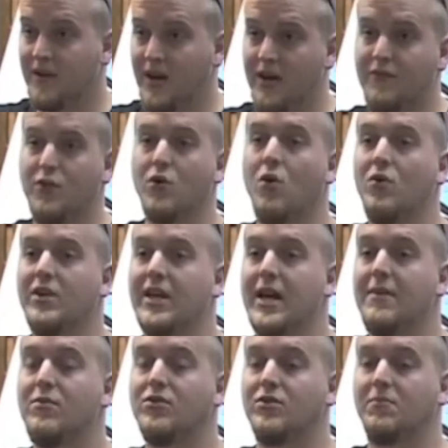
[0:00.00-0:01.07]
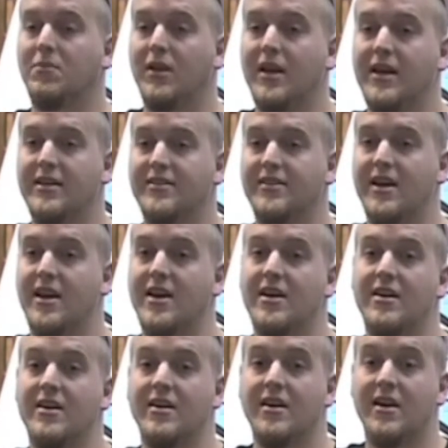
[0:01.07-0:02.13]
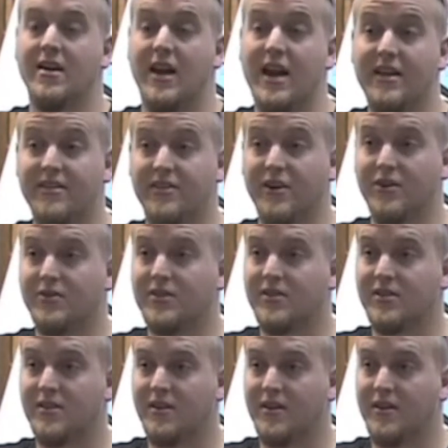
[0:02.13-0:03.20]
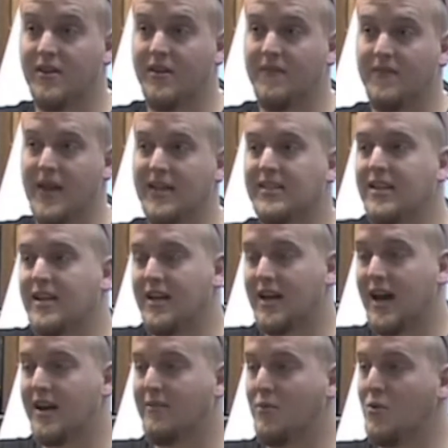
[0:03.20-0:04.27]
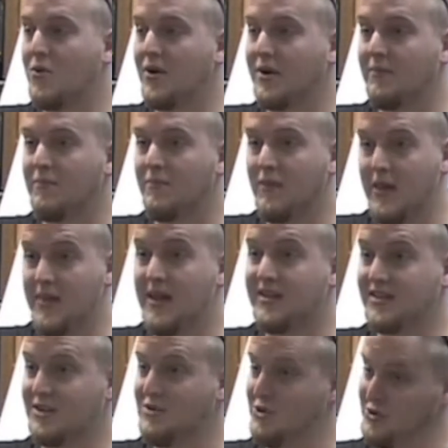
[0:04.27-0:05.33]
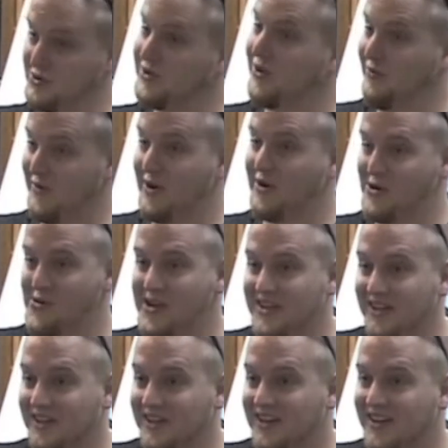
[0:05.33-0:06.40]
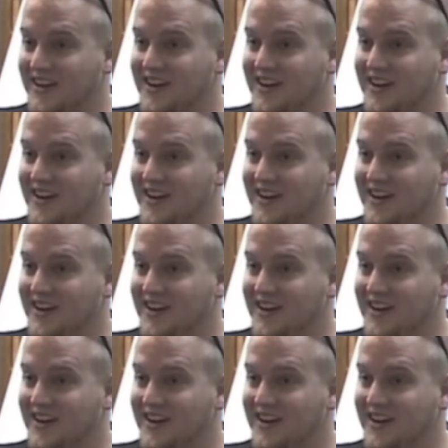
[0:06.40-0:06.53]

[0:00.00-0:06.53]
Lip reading: If you're only able to play, say, eighth notes, that's going to get kind of boring, and that's going to do it so very quickly.